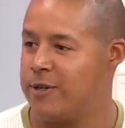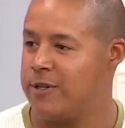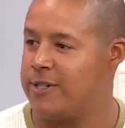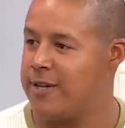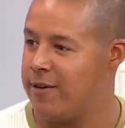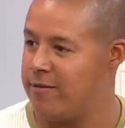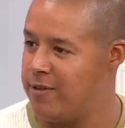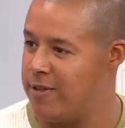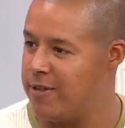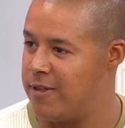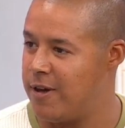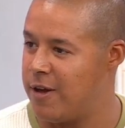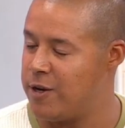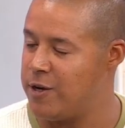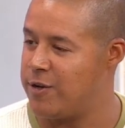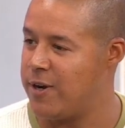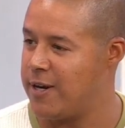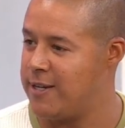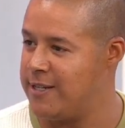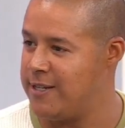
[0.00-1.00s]
7th on
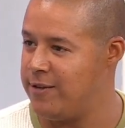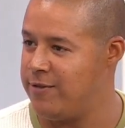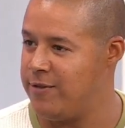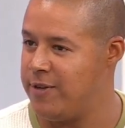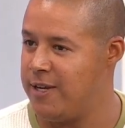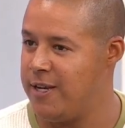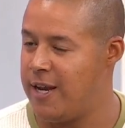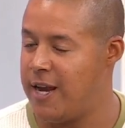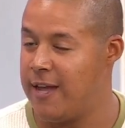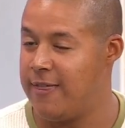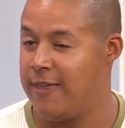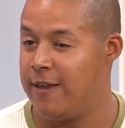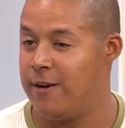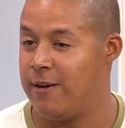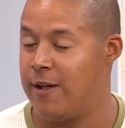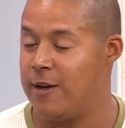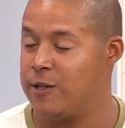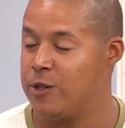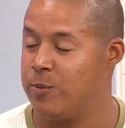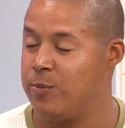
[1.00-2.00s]
DirecTV, and then
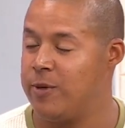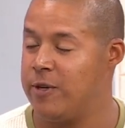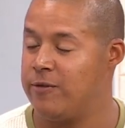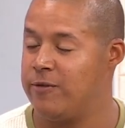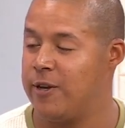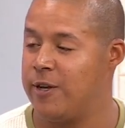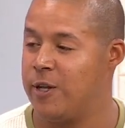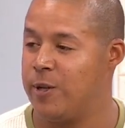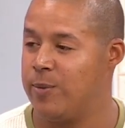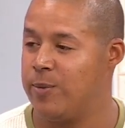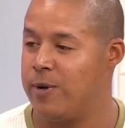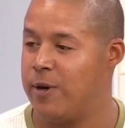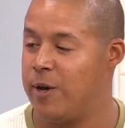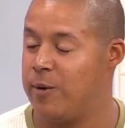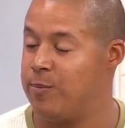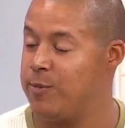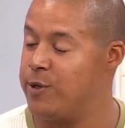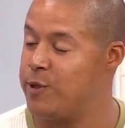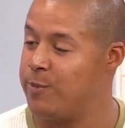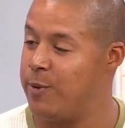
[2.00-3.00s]
it'll also be available
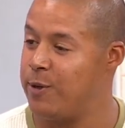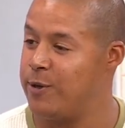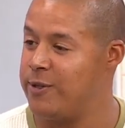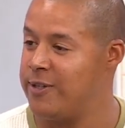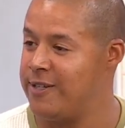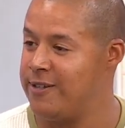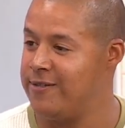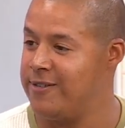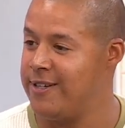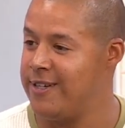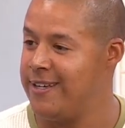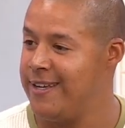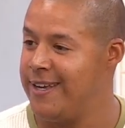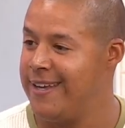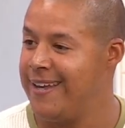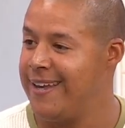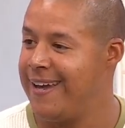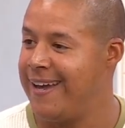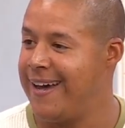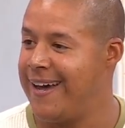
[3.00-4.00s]
on Bespoke TV.
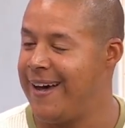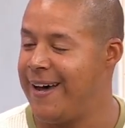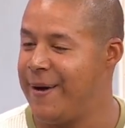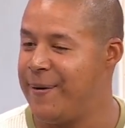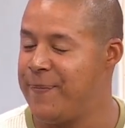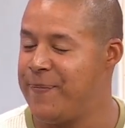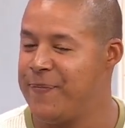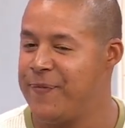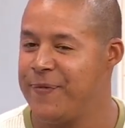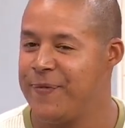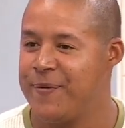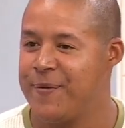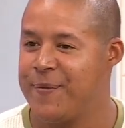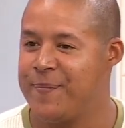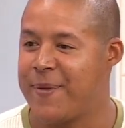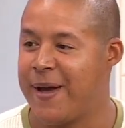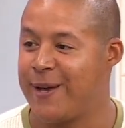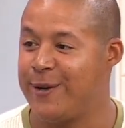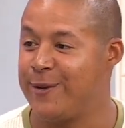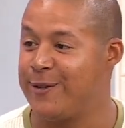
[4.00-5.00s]
Uh -huh. um,
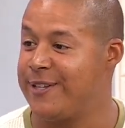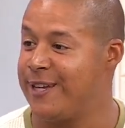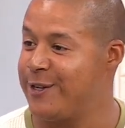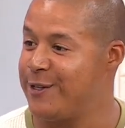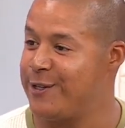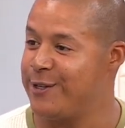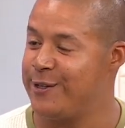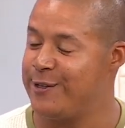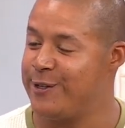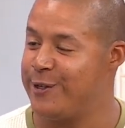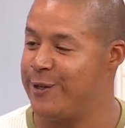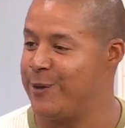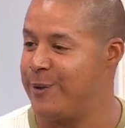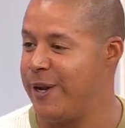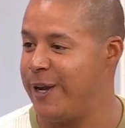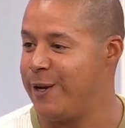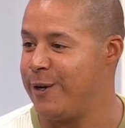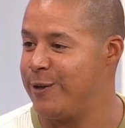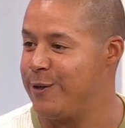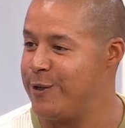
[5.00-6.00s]
Michael Dutcher is the
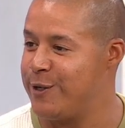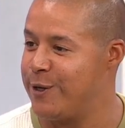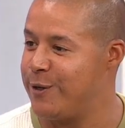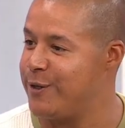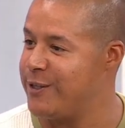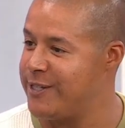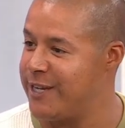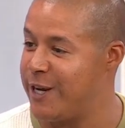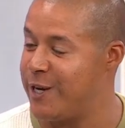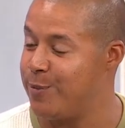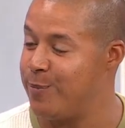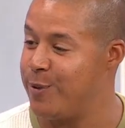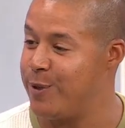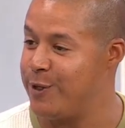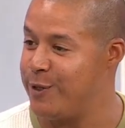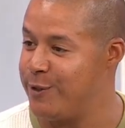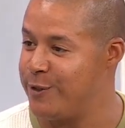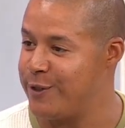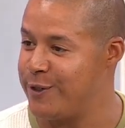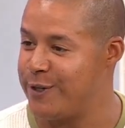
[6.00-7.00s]
creator of the show and the executive
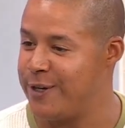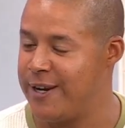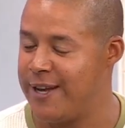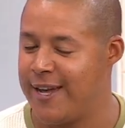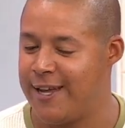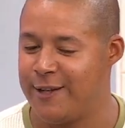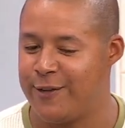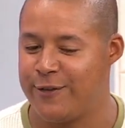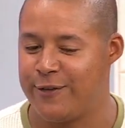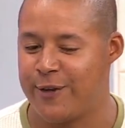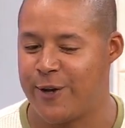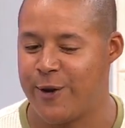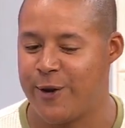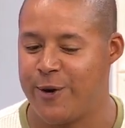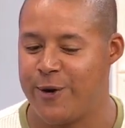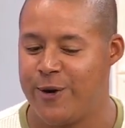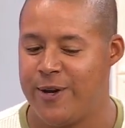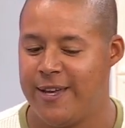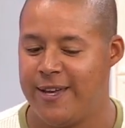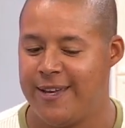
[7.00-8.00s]
producer, and
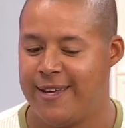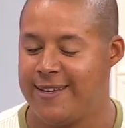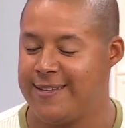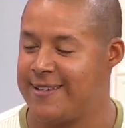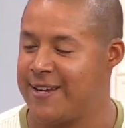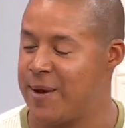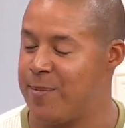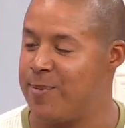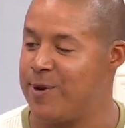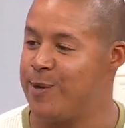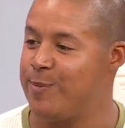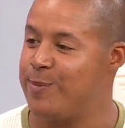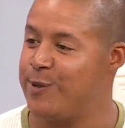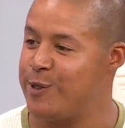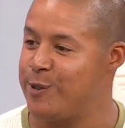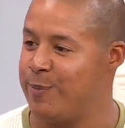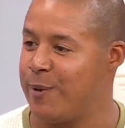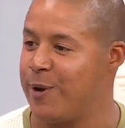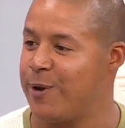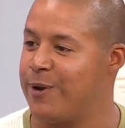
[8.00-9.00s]
so his company
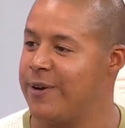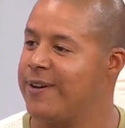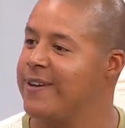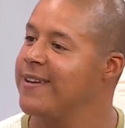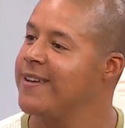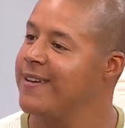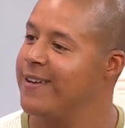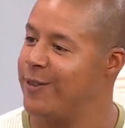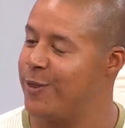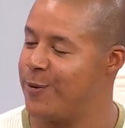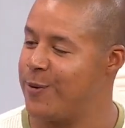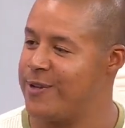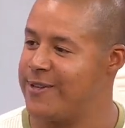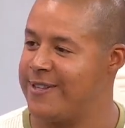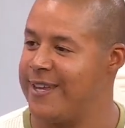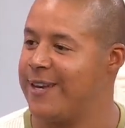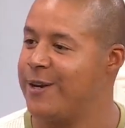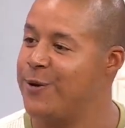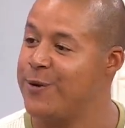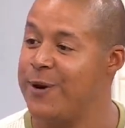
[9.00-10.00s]
Bespoke the ones
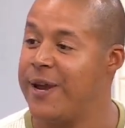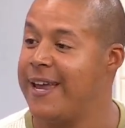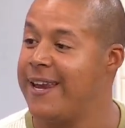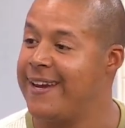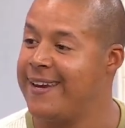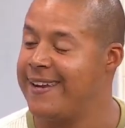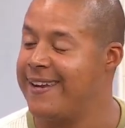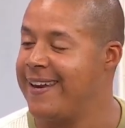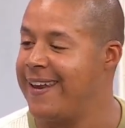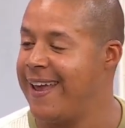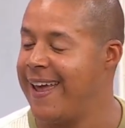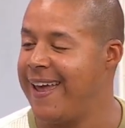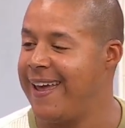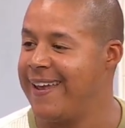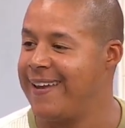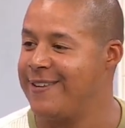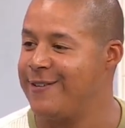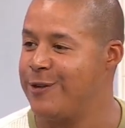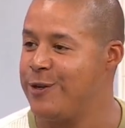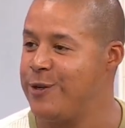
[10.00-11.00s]
that created it.
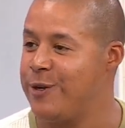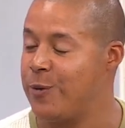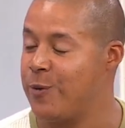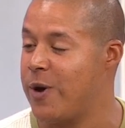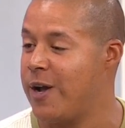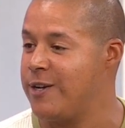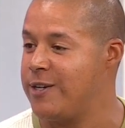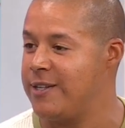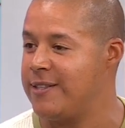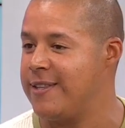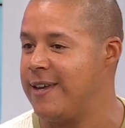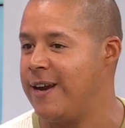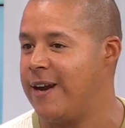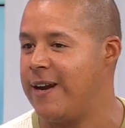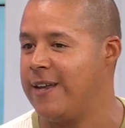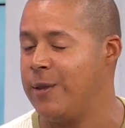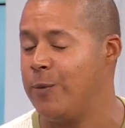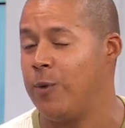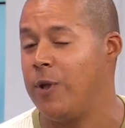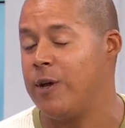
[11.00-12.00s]
And so you can watch it there.
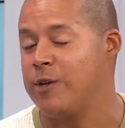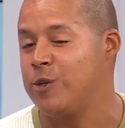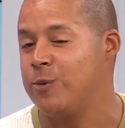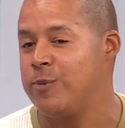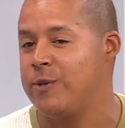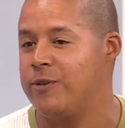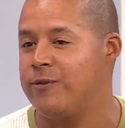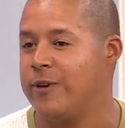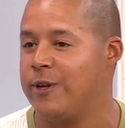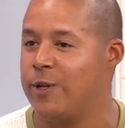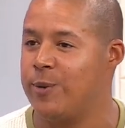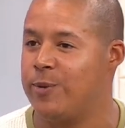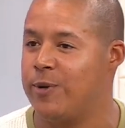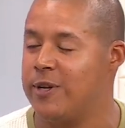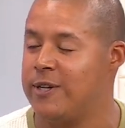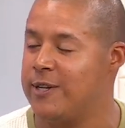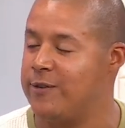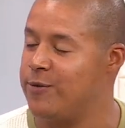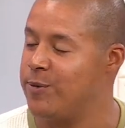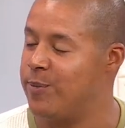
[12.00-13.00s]
And then we'll also be available
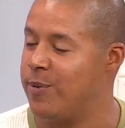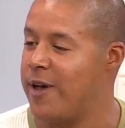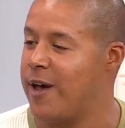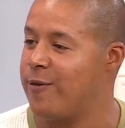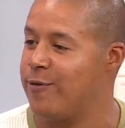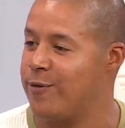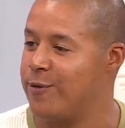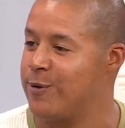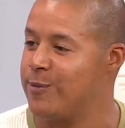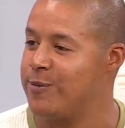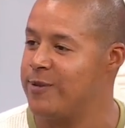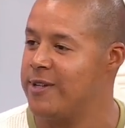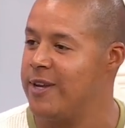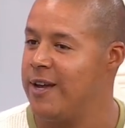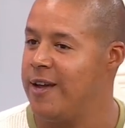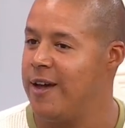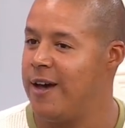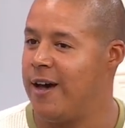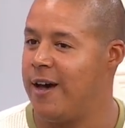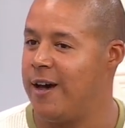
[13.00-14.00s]
on different platforms
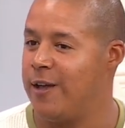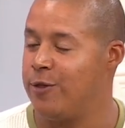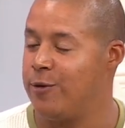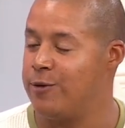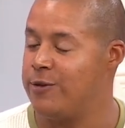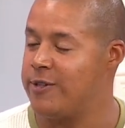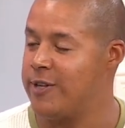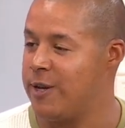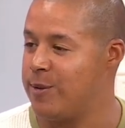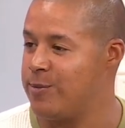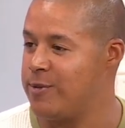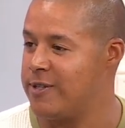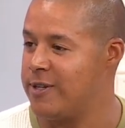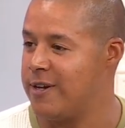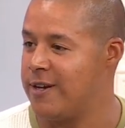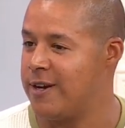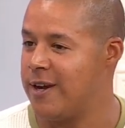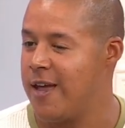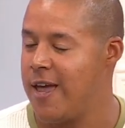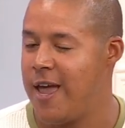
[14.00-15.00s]
uh, through
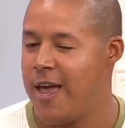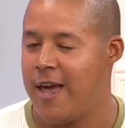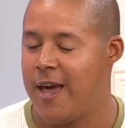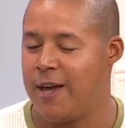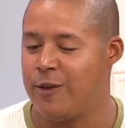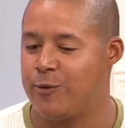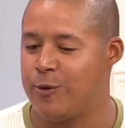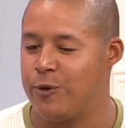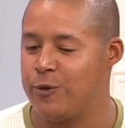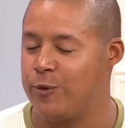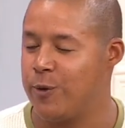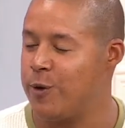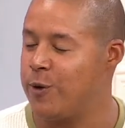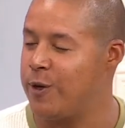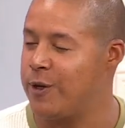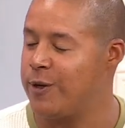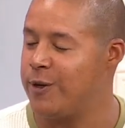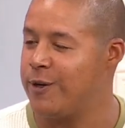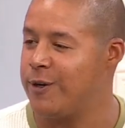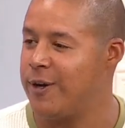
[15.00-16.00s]
Samsung, uh -huh. as well as
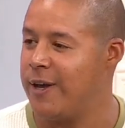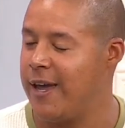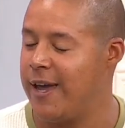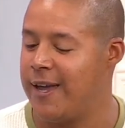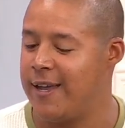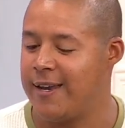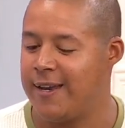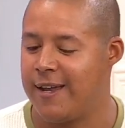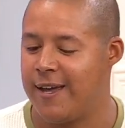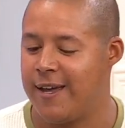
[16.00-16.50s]
Roku and